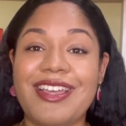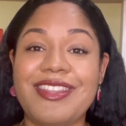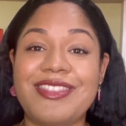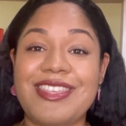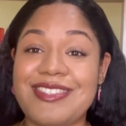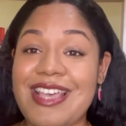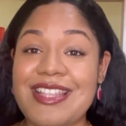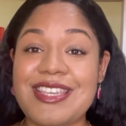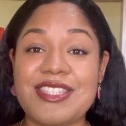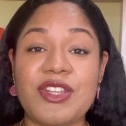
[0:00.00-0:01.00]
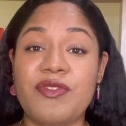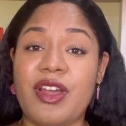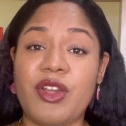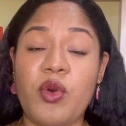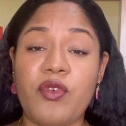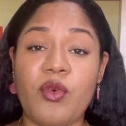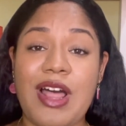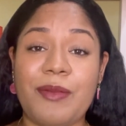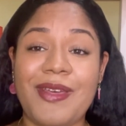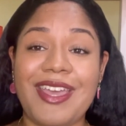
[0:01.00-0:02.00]
The scent isn't very
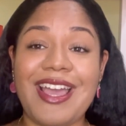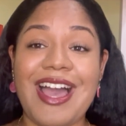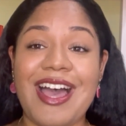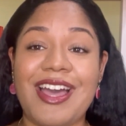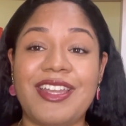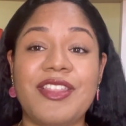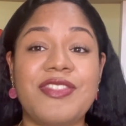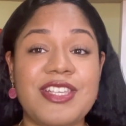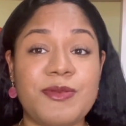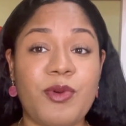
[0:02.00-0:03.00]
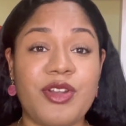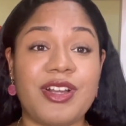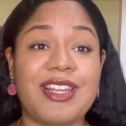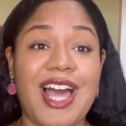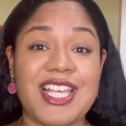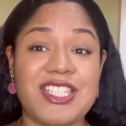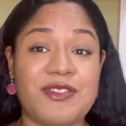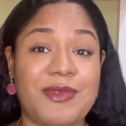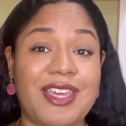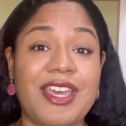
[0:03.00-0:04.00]
overwhelming and this product lasts
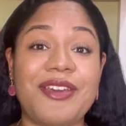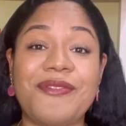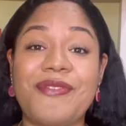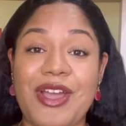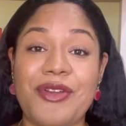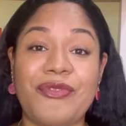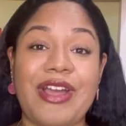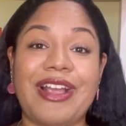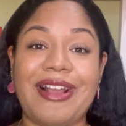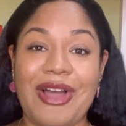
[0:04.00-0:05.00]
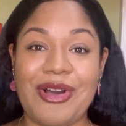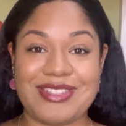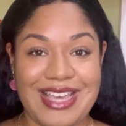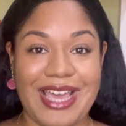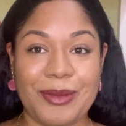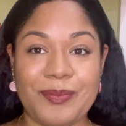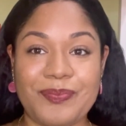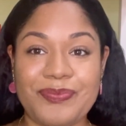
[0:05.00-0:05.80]
me a very long time.